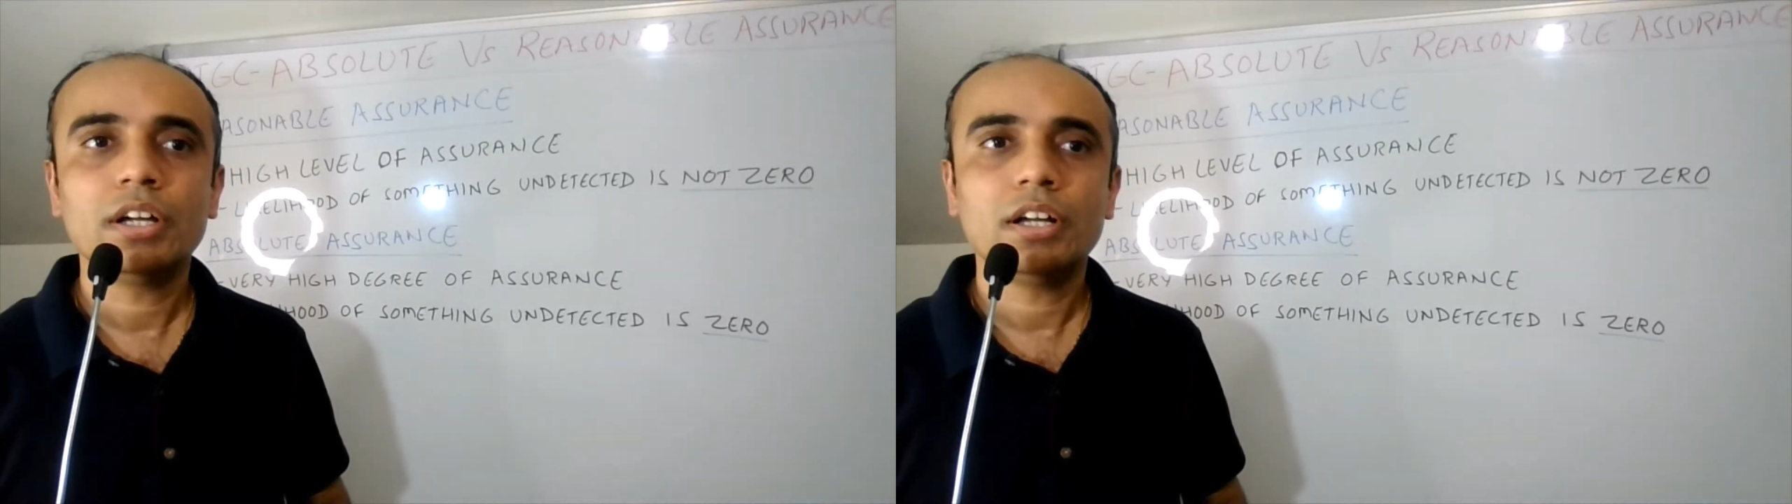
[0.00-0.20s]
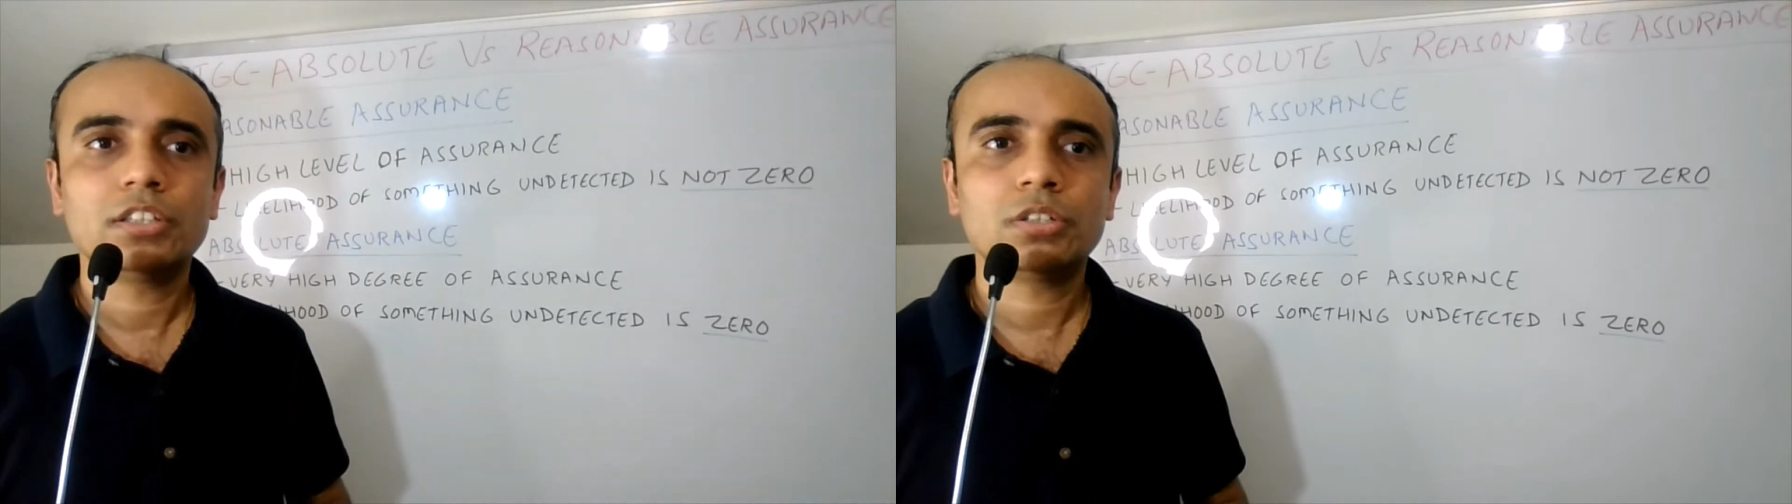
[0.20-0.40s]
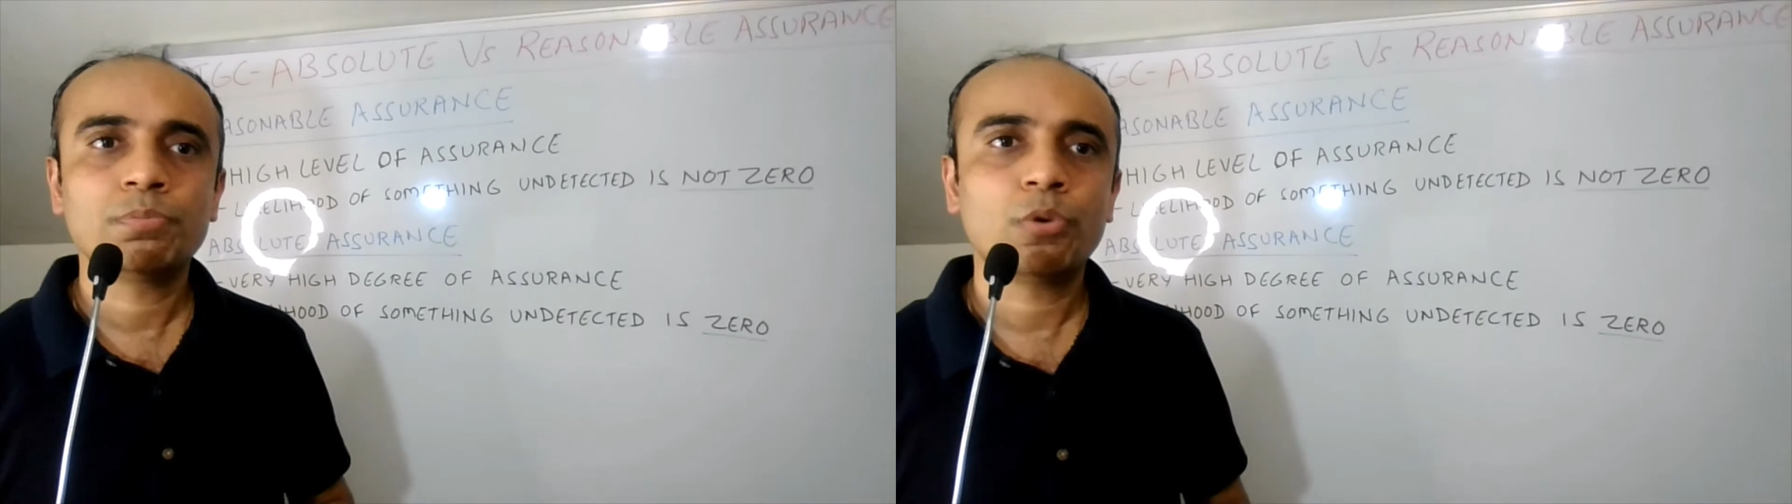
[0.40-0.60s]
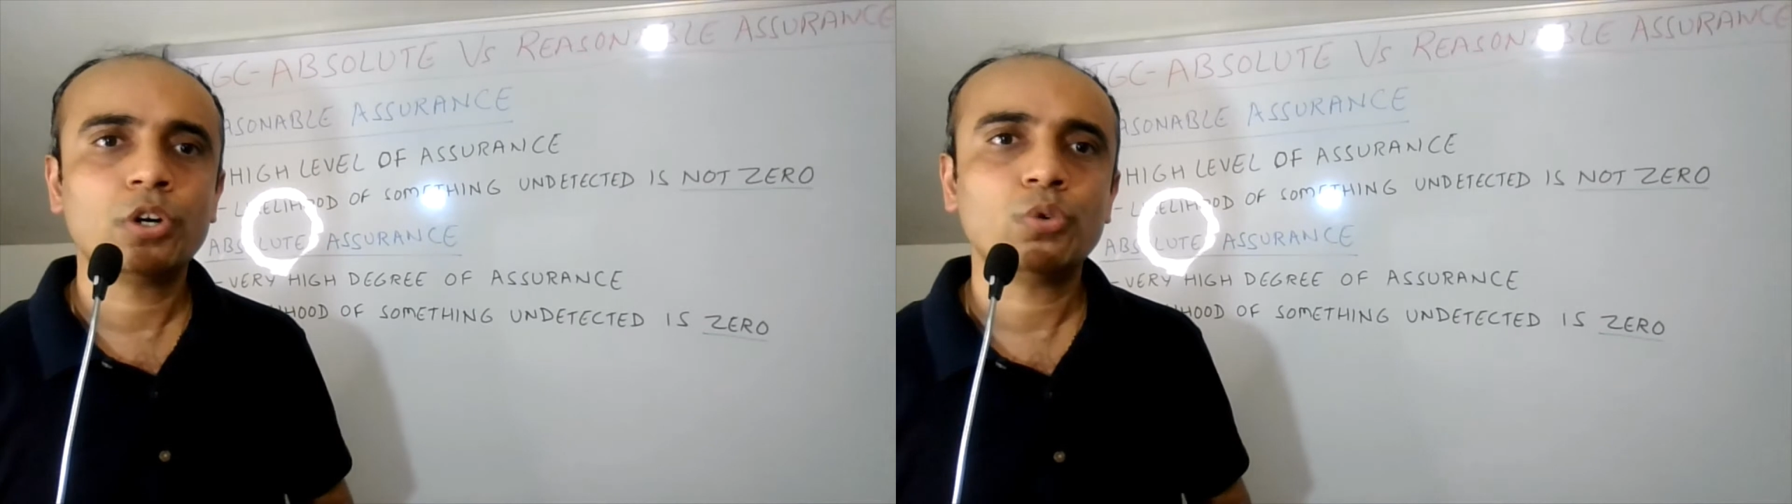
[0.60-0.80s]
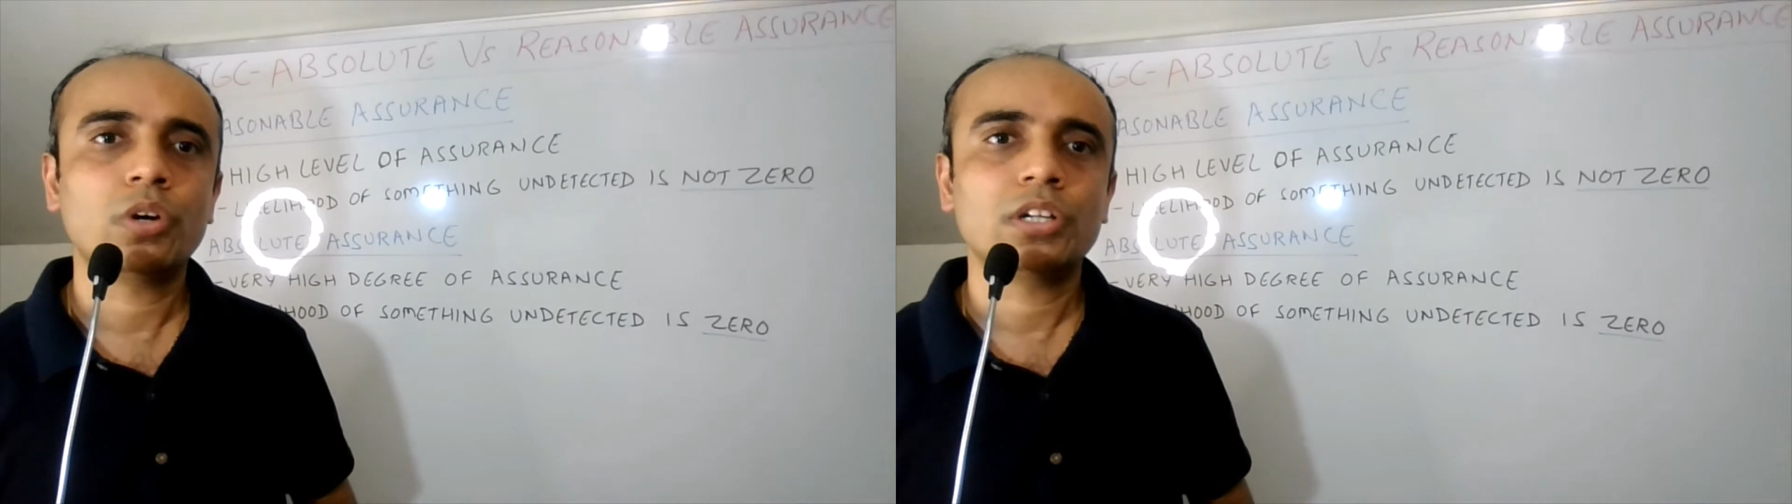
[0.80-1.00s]
it's
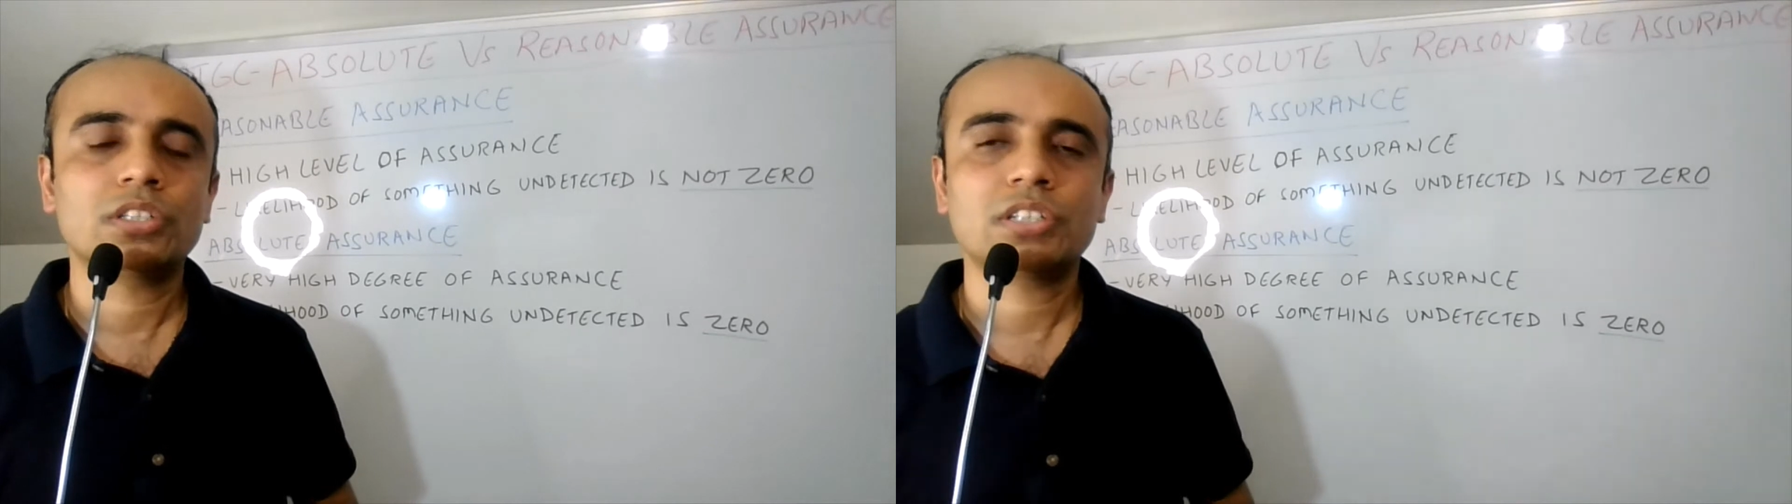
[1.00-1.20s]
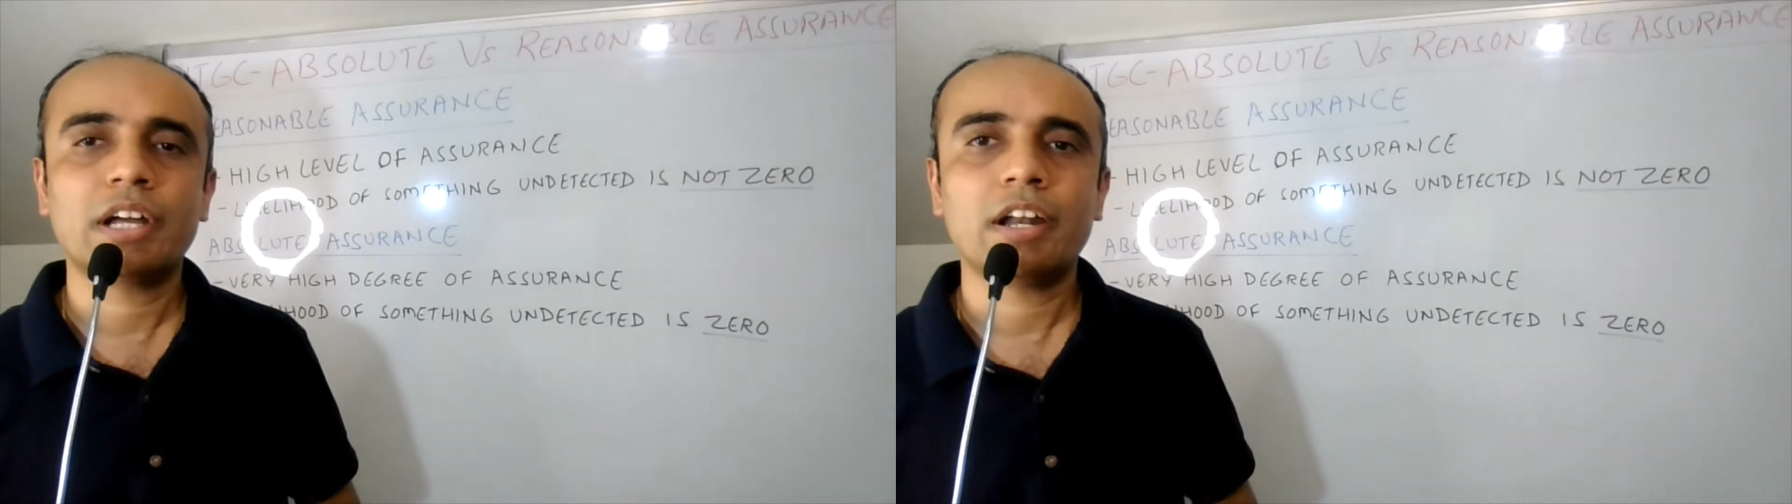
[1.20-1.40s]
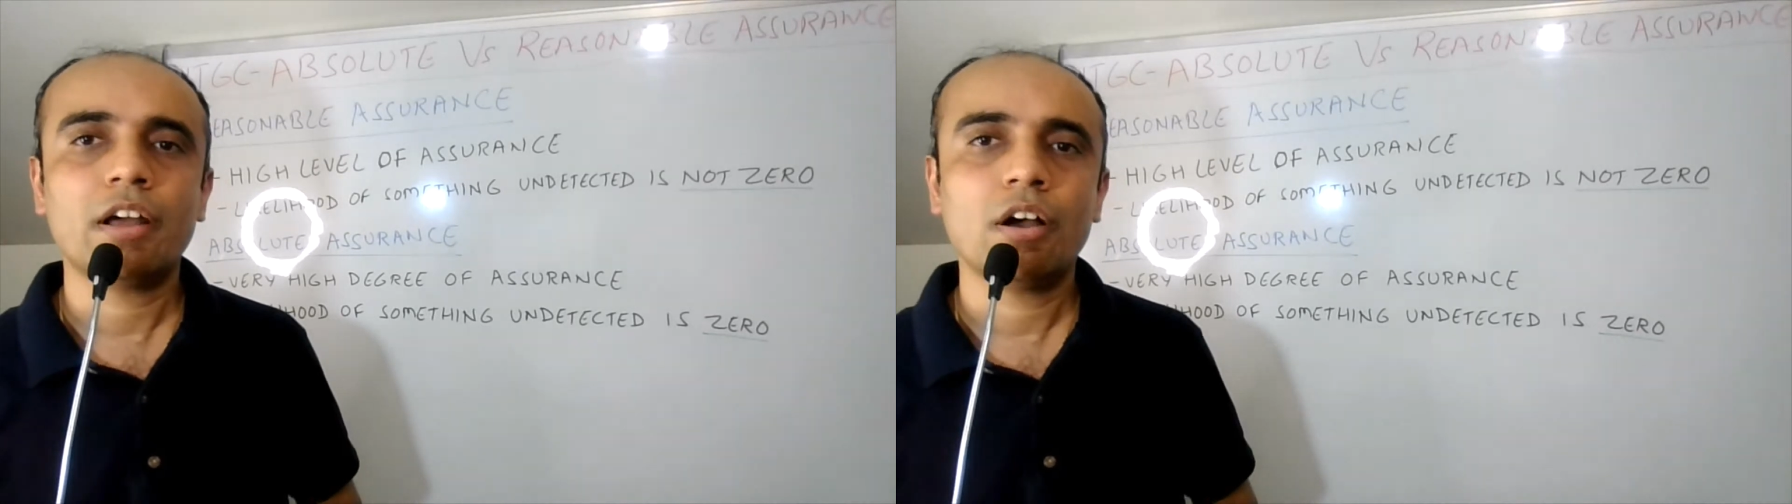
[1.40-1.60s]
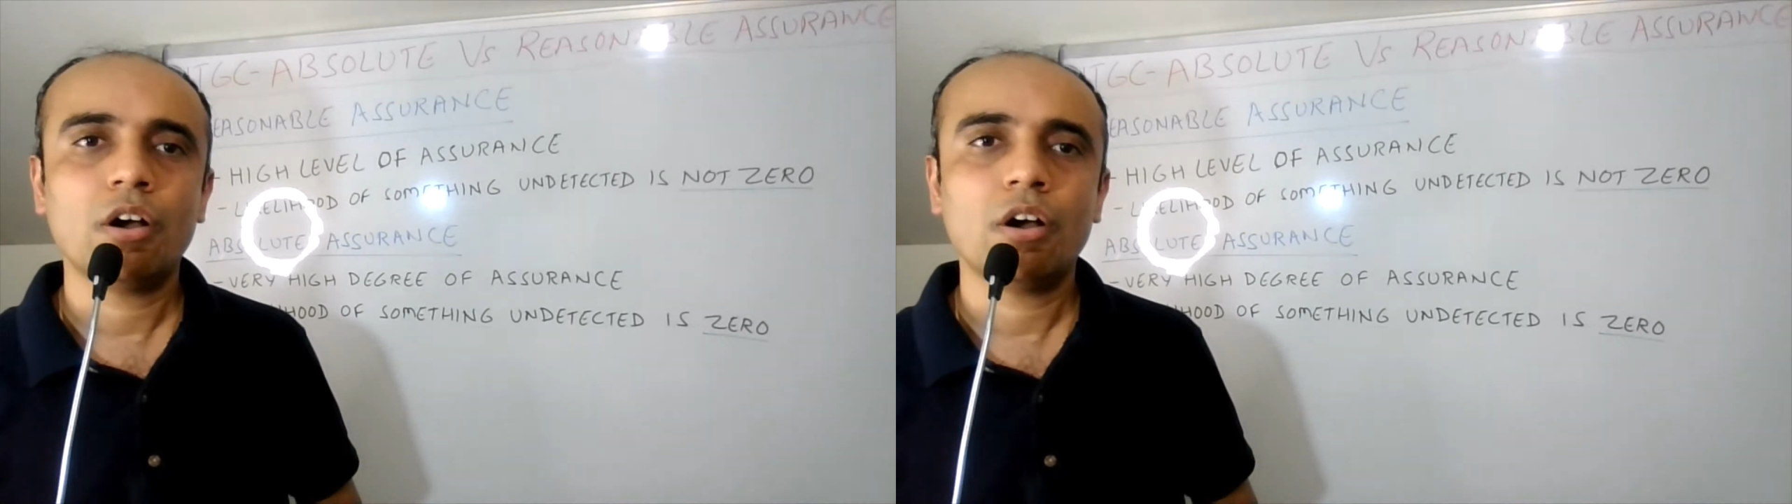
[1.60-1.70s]
important to understand